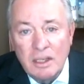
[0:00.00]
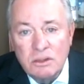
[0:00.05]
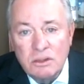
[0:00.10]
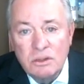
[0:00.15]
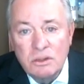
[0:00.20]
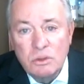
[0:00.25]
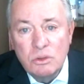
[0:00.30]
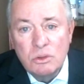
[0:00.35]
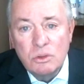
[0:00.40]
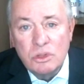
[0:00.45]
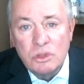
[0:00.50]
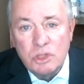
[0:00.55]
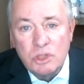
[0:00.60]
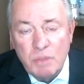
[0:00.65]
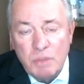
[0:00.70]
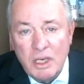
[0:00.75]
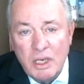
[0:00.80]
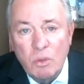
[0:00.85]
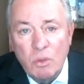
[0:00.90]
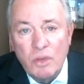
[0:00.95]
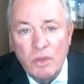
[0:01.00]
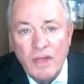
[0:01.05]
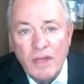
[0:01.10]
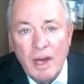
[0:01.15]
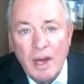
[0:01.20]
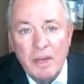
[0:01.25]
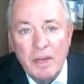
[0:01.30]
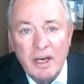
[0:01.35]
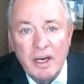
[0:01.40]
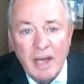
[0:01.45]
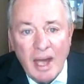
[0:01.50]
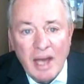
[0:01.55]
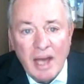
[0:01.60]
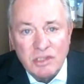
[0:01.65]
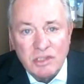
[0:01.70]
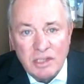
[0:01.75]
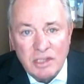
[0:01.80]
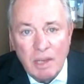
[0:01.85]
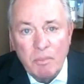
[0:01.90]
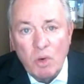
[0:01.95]
to speak with them and ask
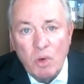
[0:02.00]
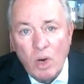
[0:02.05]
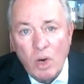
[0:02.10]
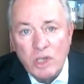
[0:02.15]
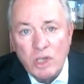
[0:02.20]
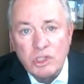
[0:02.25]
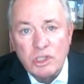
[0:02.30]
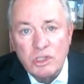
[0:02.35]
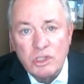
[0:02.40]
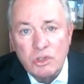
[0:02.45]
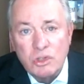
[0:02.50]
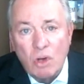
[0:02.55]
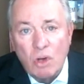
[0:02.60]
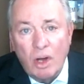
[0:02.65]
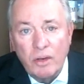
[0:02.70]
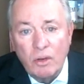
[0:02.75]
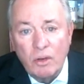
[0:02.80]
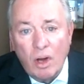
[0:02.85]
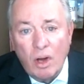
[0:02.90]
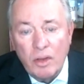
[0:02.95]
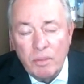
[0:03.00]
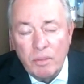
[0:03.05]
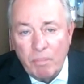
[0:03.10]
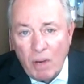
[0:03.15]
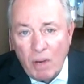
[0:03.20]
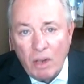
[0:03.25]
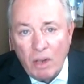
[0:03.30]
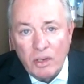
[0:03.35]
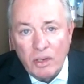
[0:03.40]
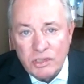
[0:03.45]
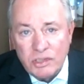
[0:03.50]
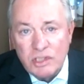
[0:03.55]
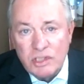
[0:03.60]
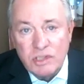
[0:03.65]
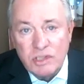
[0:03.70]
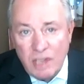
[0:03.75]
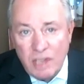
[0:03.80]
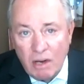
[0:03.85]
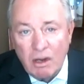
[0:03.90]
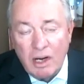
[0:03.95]
them questions on, on policies
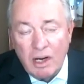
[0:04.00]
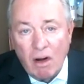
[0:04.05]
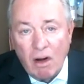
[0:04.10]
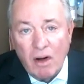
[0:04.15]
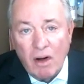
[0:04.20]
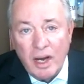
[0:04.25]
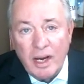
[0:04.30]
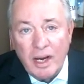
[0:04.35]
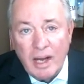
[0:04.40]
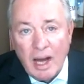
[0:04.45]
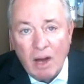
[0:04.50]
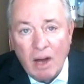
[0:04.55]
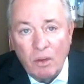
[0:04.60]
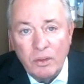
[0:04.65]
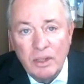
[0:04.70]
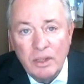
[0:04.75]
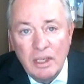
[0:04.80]
they're carrying out.